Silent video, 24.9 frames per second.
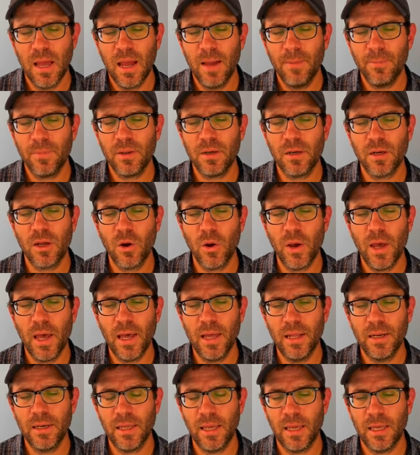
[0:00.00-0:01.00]
I'm going to go
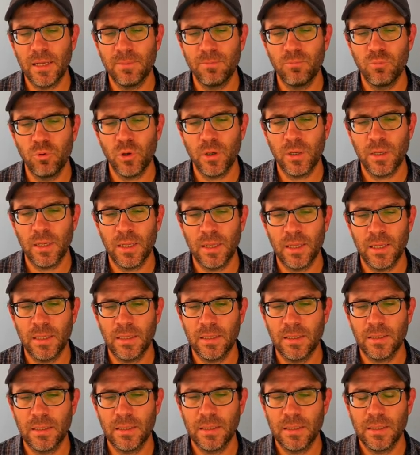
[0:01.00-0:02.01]
ahead and put
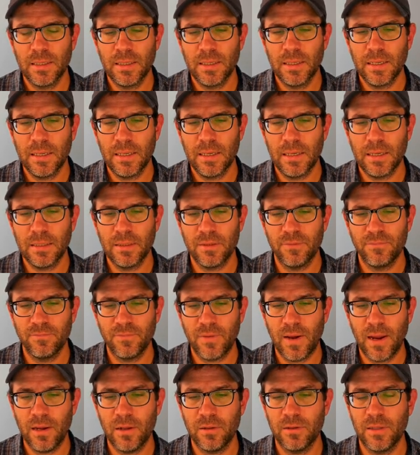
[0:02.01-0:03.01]
in uh, the
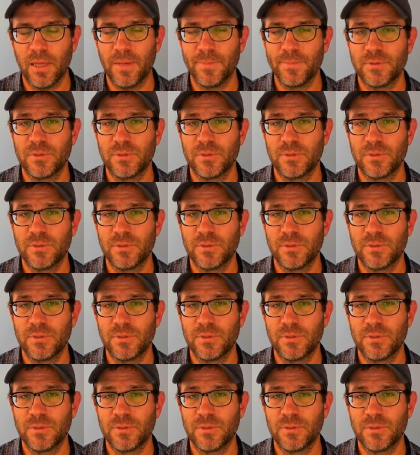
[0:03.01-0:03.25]
file name.